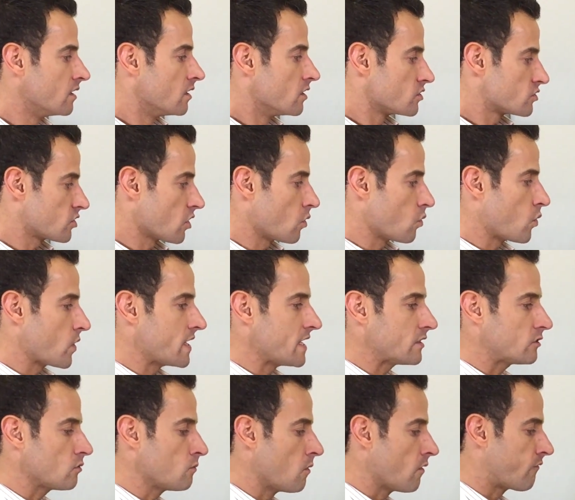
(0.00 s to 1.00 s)
So we
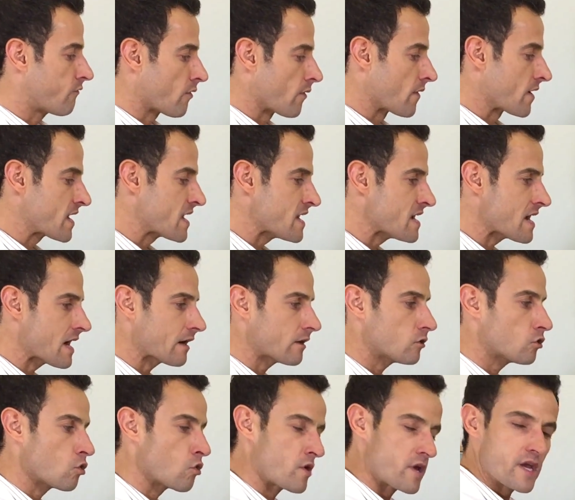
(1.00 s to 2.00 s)
need to move from here
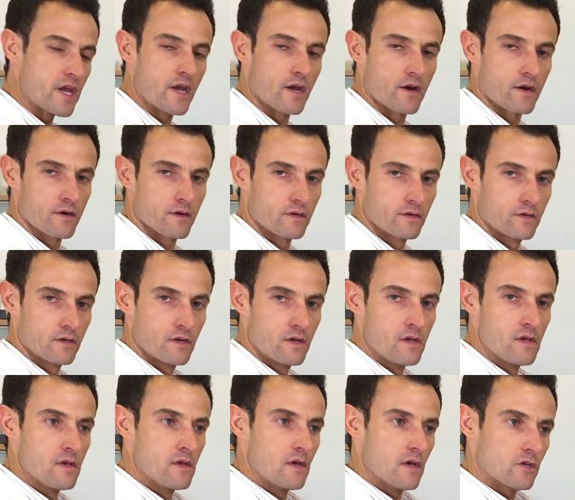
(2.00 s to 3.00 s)
to here.
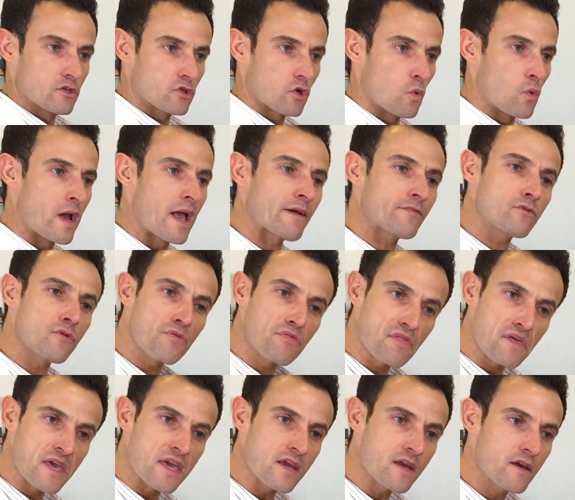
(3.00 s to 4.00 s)
So we have to
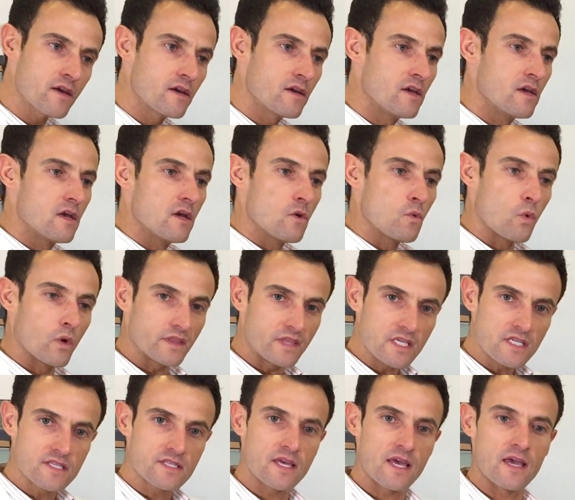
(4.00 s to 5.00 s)
think what
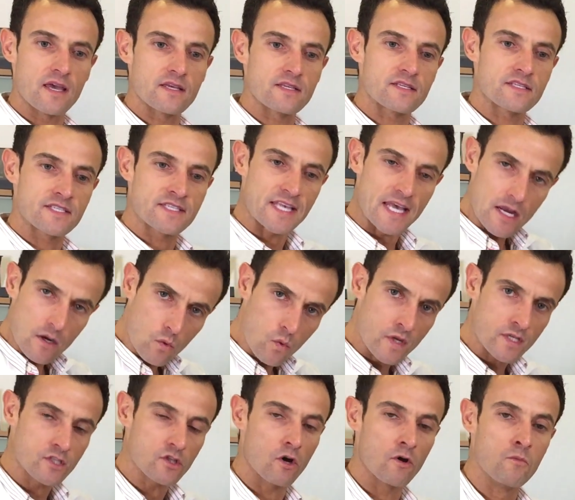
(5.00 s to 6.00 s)
is the
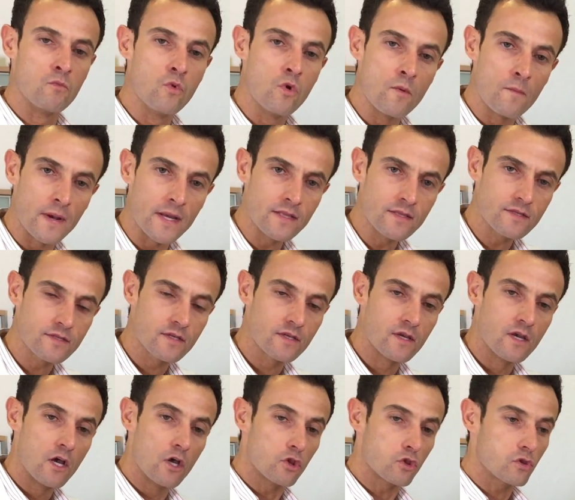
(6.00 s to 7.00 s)
sequence of movements
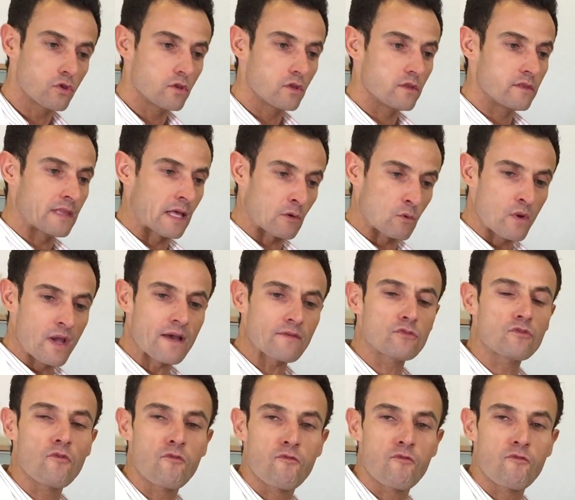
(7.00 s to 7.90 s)
that we have to